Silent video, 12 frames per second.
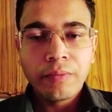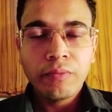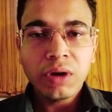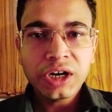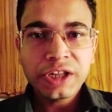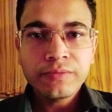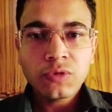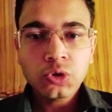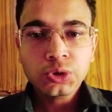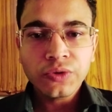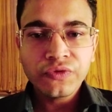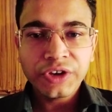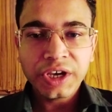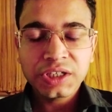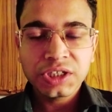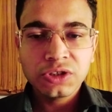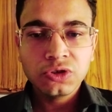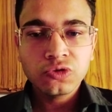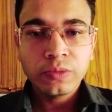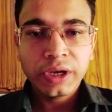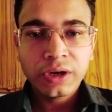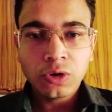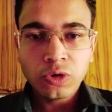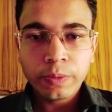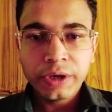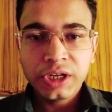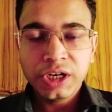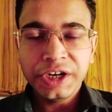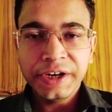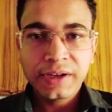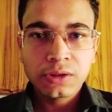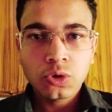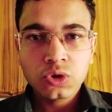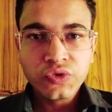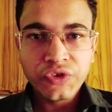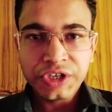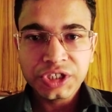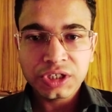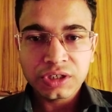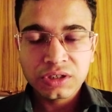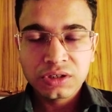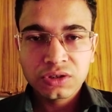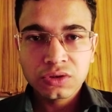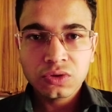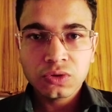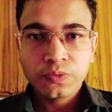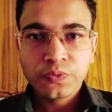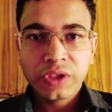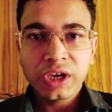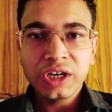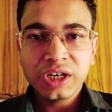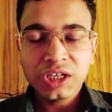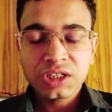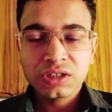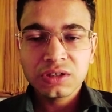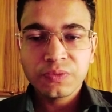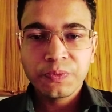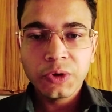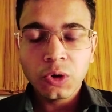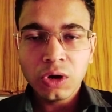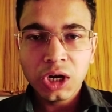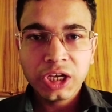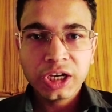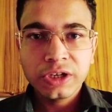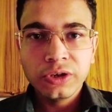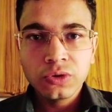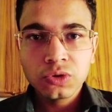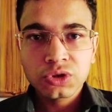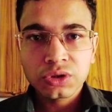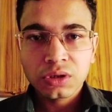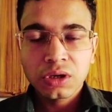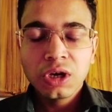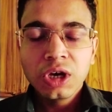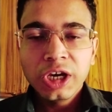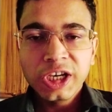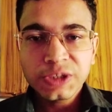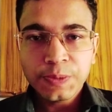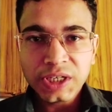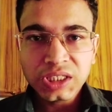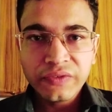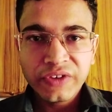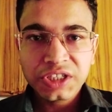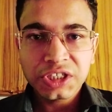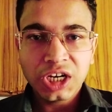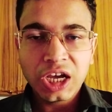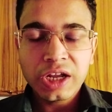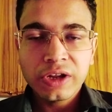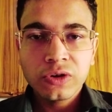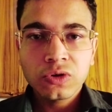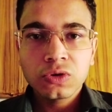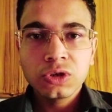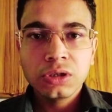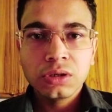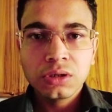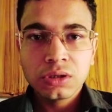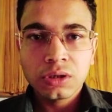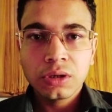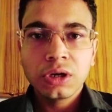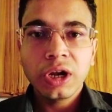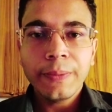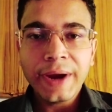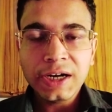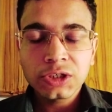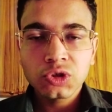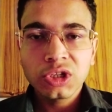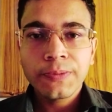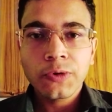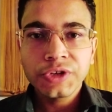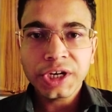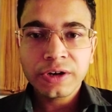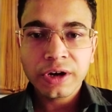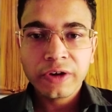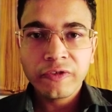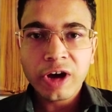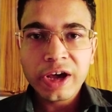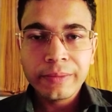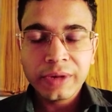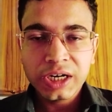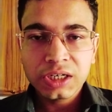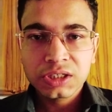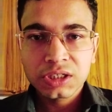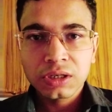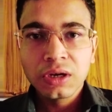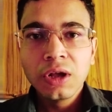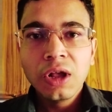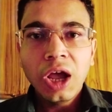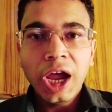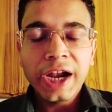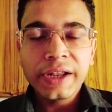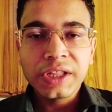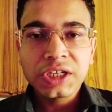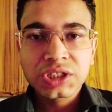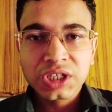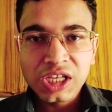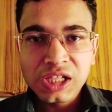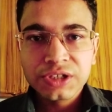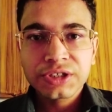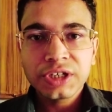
but in most of the cases you may not be needing those features. So it is purely a use specific scenario, depends on the project requirements and the skills